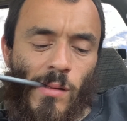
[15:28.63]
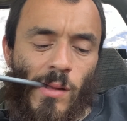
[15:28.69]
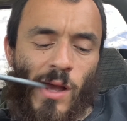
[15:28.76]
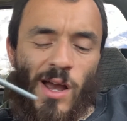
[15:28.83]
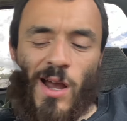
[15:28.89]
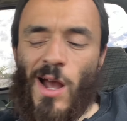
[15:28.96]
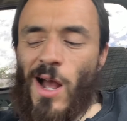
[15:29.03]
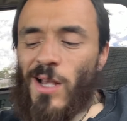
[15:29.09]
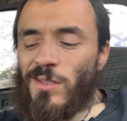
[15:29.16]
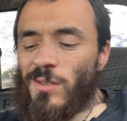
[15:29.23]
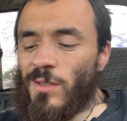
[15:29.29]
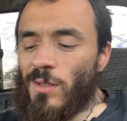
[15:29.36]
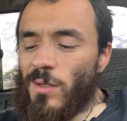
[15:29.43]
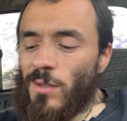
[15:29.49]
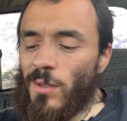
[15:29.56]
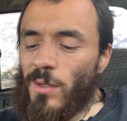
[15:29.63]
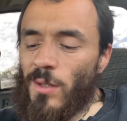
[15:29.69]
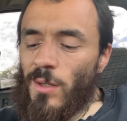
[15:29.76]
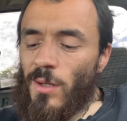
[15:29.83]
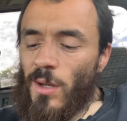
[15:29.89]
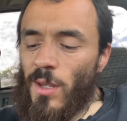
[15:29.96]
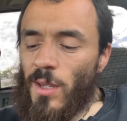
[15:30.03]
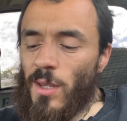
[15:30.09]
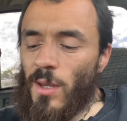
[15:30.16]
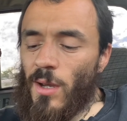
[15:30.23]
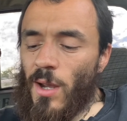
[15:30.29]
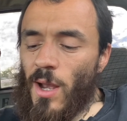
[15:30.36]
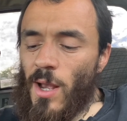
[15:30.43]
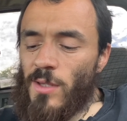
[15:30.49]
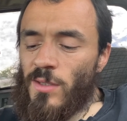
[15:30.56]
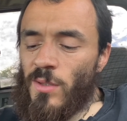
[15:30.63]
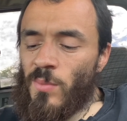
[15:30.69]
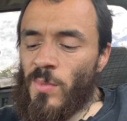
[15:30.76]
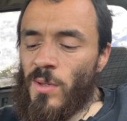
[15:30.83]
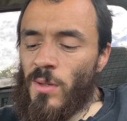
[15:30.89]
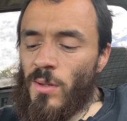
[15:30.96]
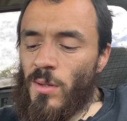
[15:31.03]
Accosted, he accosted me.